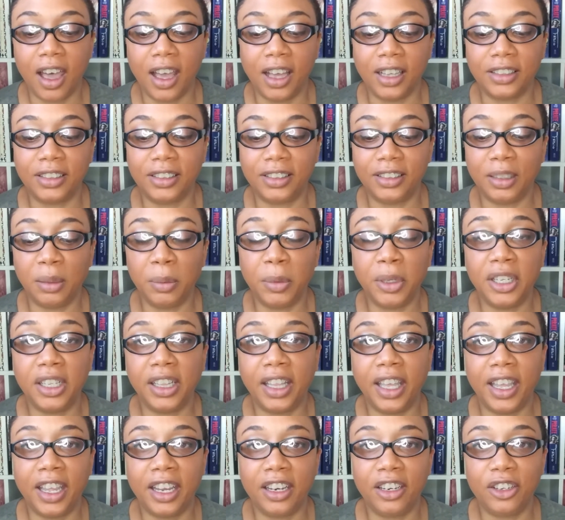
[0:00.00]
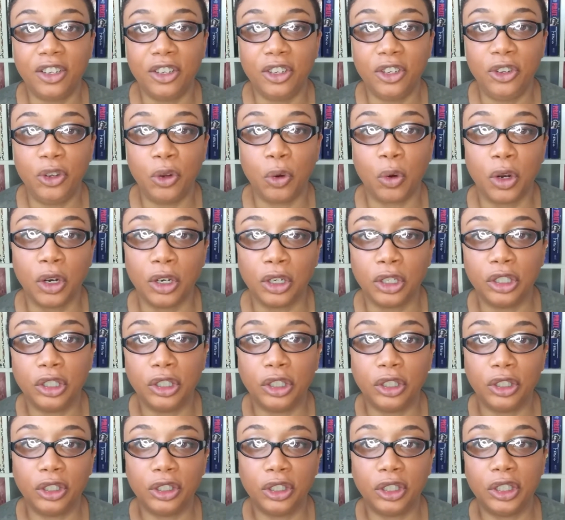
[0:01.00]
Stimulate your
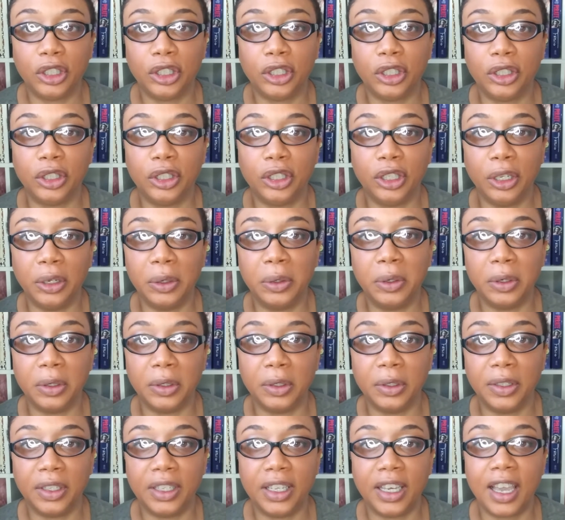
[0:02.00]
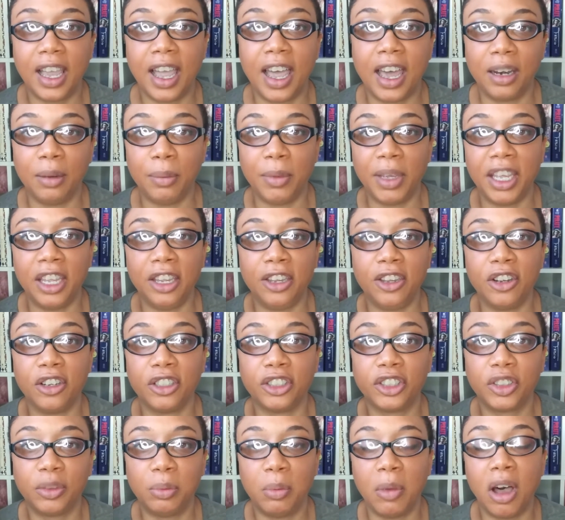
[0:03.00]
local economy,
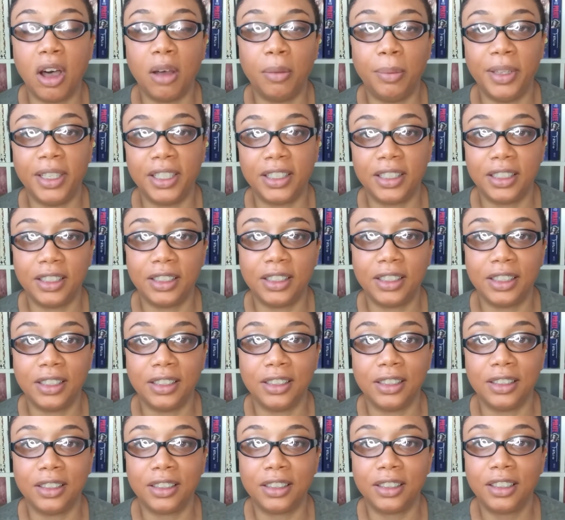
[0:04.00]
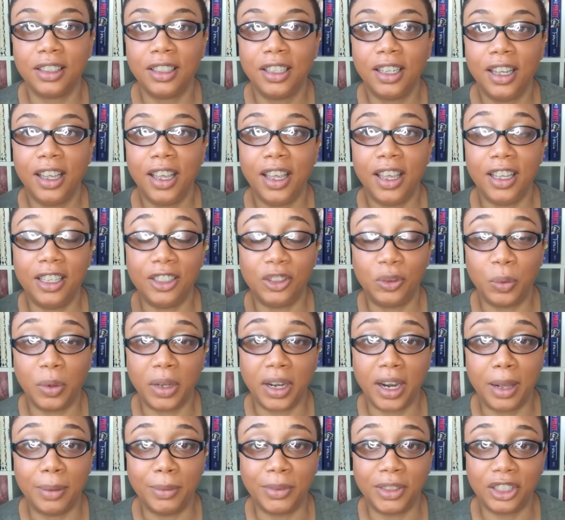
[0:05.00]
your small businesses, is
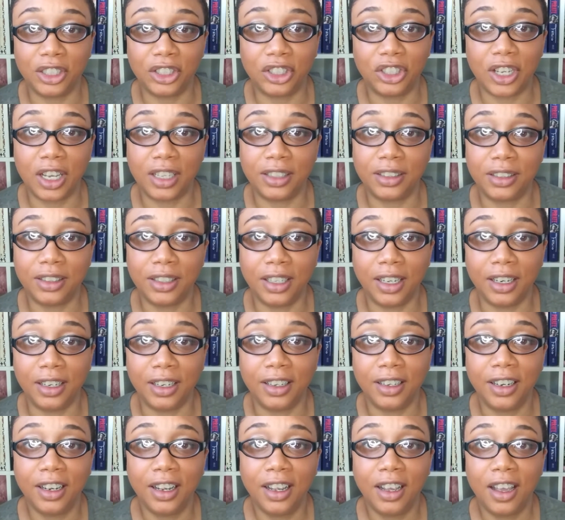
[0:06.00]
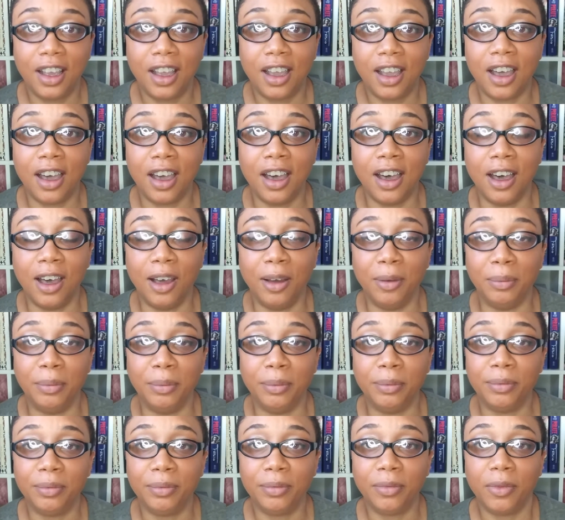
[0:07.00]
what I'm suggesting.
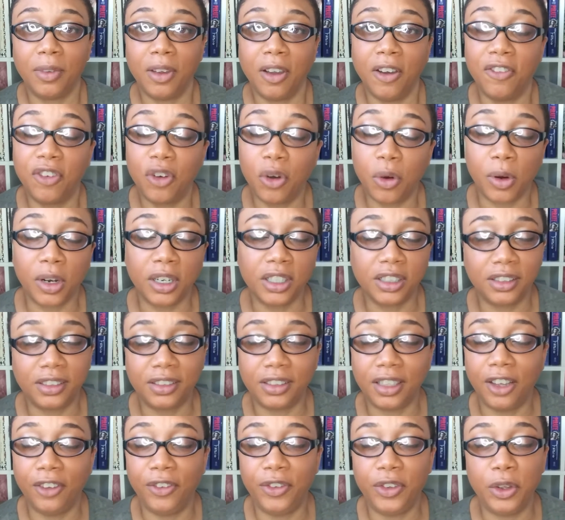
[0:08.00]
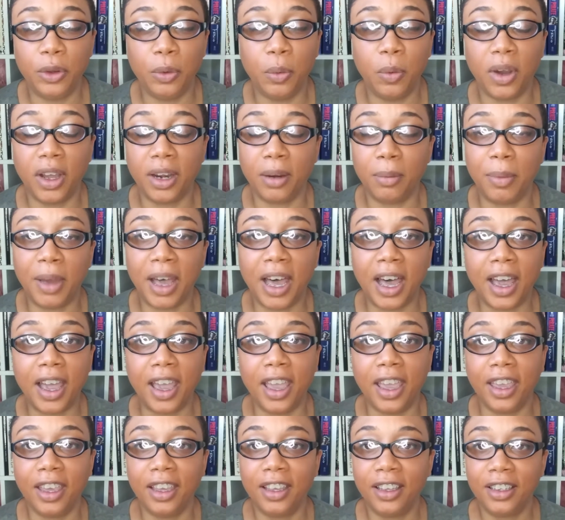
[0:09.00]
Of course, if you want to
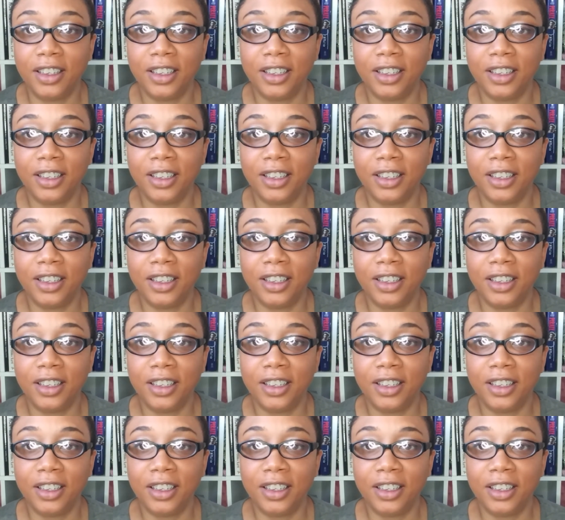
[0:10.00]
buy